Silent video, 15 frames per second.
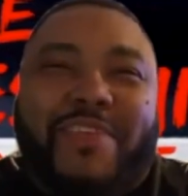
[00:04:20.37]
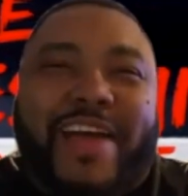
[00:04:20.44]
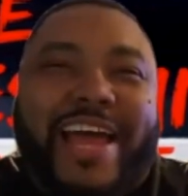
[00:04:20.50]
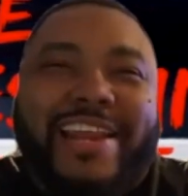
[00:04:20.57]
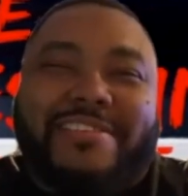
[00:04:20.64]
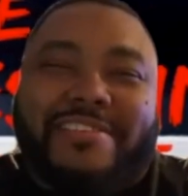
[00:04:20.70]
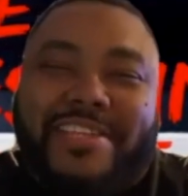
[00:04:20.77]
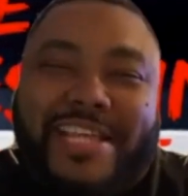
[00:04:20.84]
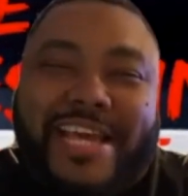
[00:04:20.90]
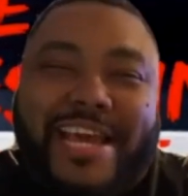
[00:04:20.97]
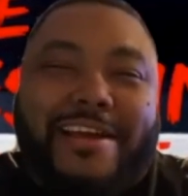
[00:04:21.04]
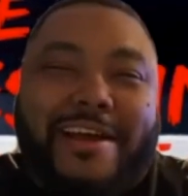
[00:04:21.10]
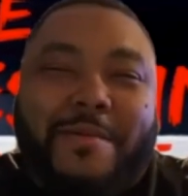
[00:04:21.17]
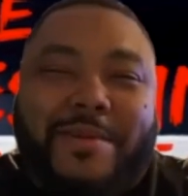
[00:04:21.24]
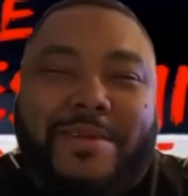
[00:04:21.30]
I didn't see
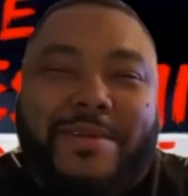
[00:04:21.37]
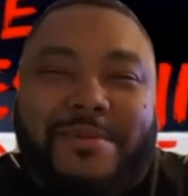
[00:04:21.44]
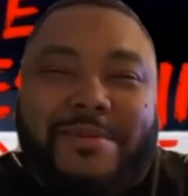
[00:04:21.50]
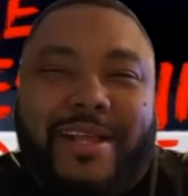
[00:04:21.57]
that coming.